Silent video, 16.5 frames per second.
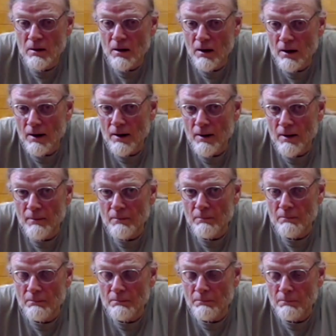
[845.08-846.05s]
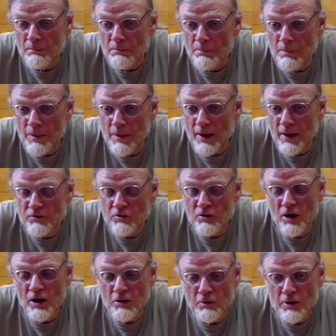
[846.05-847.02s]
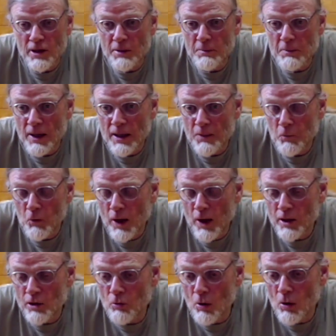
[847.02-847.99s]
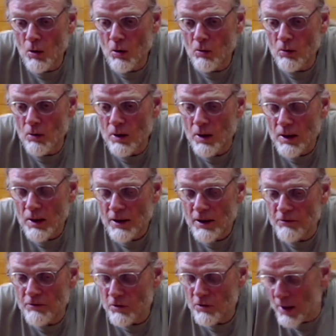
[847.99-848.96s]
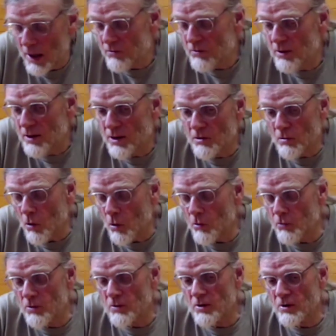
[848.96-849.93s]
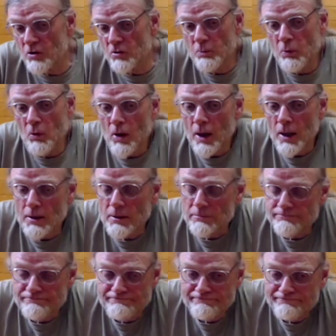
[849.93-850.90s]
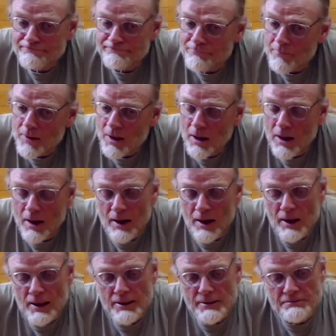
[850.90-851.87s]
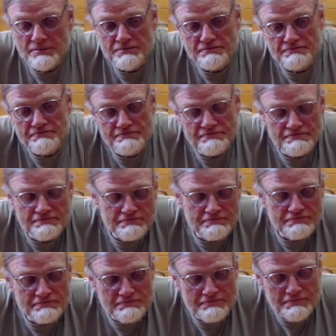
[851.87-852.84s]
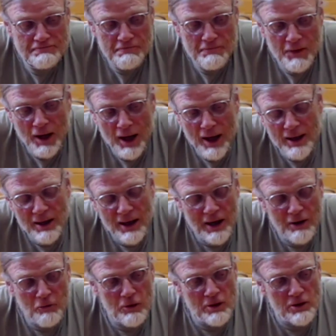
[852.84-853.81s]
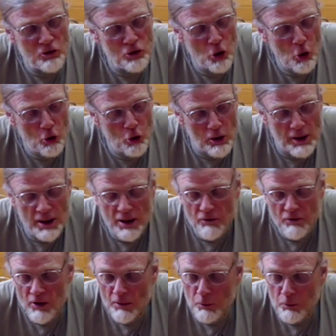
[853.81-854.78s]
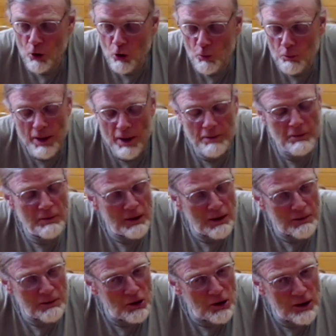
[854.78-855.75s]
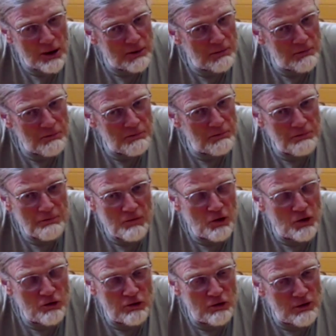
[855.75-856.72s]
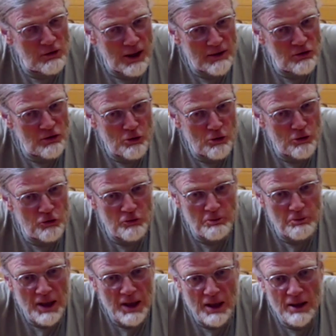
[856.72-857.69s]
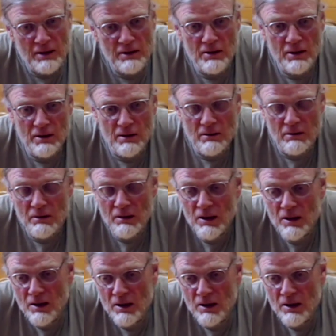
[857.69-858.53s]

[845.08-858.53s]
That's going to really make them want to grow. If you're not seeing growth at this point, I wouldn't totally give up hope. I'm going to just let those be until